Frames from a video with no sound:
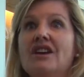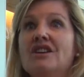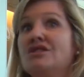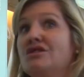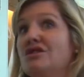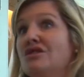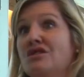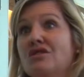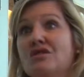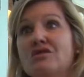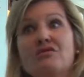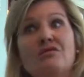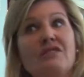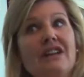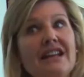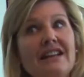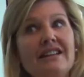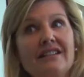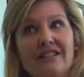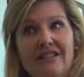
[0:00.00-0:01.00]
Do you
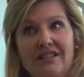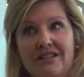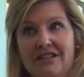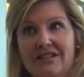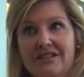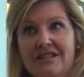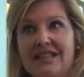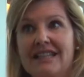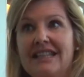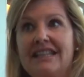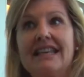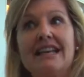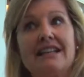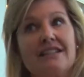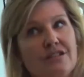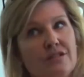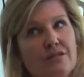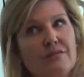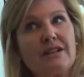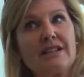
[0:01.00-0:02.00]
read a lot?
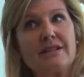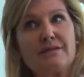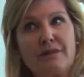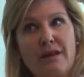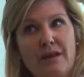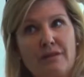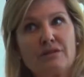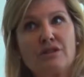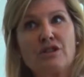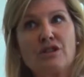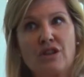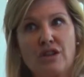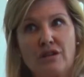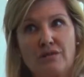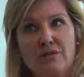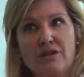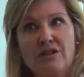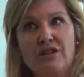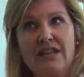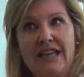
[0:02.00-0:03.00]
Yes, you must be able to
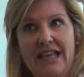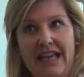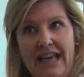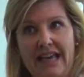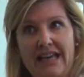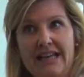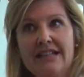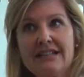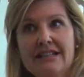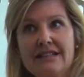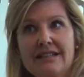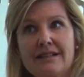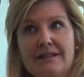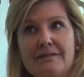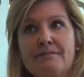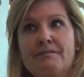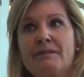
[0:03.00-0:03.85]
communicate.